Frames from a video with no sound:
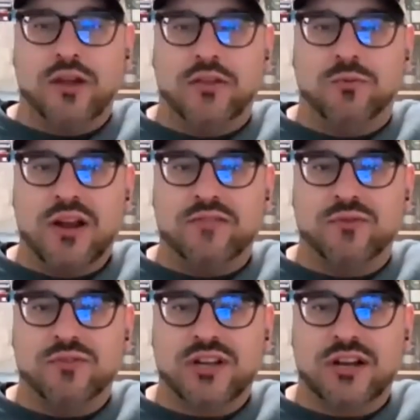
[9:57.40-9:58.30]
the white
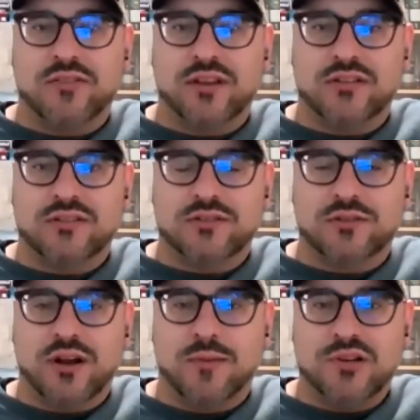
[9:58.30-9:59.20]
fruit side of things, there's a
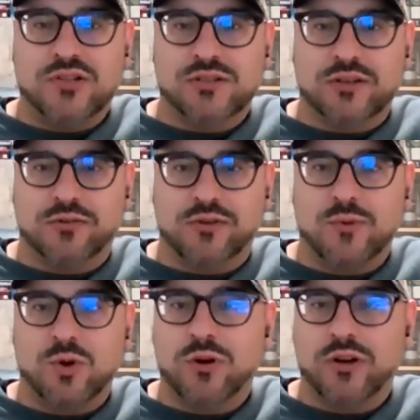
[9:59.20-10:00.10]
lot of peaches and
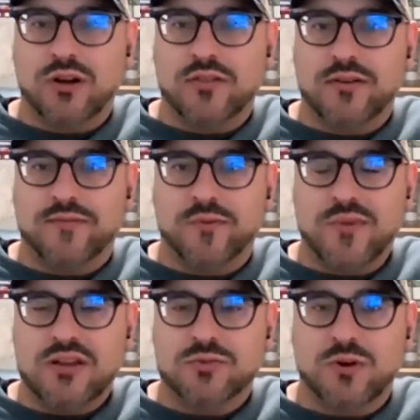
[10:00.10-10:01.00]
cream going on in there for
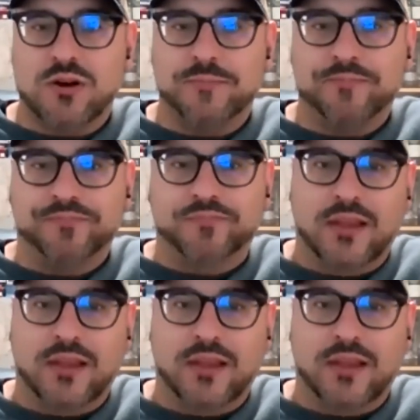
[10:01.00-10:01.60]
me as well.